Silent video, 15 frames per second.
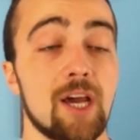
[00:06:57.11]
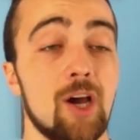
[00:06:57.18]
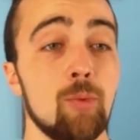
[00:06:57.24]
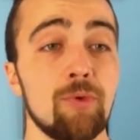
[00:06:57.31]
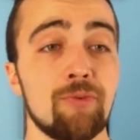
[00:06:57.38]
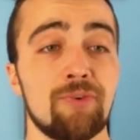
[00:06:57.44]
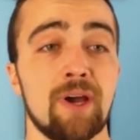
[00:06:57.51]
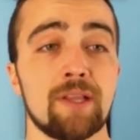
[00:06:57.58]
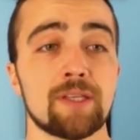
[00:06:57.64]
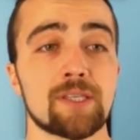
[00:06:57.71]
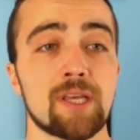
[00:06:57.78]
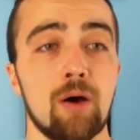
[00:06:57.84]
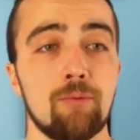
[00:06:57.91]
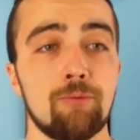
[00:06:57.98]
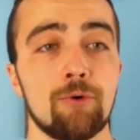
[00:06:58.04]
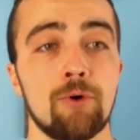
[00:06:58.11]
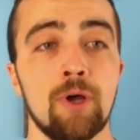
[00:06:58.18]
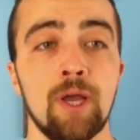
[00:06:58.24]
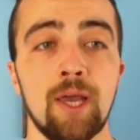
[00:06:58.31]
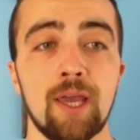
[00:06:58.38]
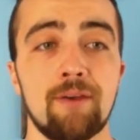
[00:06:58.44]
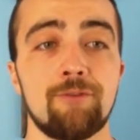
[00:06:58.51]
I hope you found this helpful.
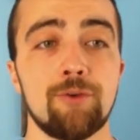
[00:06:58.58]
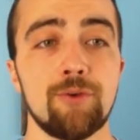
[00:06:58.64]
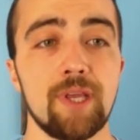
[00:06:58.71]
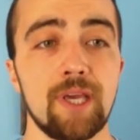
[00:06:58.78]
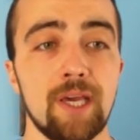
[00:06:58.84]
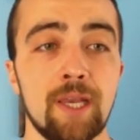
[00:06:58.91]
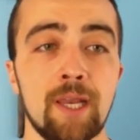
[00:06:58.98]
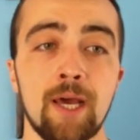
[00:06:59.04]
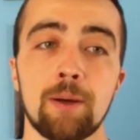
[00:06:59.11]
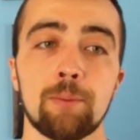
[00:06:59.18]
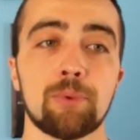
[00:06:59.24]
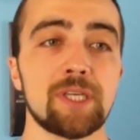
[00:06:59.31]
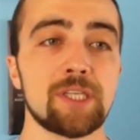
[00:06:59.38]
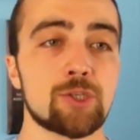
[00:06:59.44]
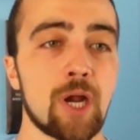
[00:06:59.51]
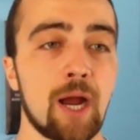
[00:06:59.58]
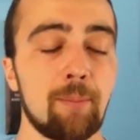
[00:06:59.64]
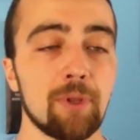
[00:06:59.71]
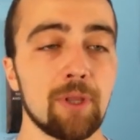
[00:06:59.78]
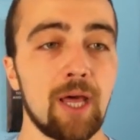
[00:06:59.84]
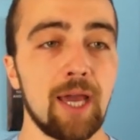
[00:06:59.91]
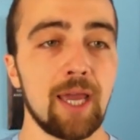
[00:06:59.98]
If you did, please drop
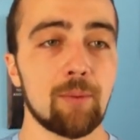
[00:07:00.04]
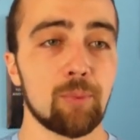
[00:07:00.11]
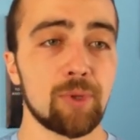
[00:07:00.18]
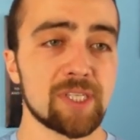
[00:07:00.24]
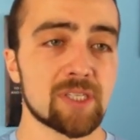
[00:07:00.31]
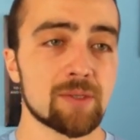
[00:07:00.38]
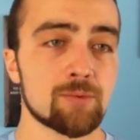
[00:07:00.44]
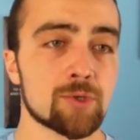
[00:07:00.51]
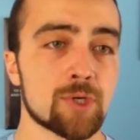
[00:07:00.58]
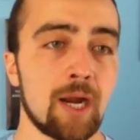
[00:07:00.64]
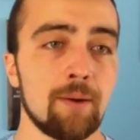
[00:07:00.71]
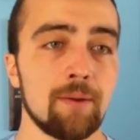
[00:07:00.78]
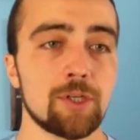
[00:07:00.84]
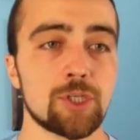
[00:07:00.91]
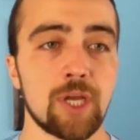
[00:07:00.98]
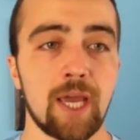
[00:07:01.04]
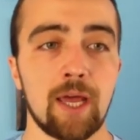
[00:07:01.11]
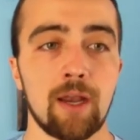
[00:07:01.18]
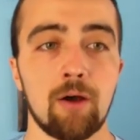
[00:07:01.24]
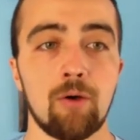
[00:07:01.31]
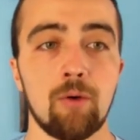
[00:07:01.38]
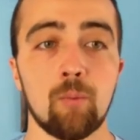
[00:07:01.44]
a like, please subscribe to the
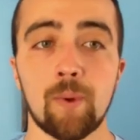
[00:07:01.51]
channel.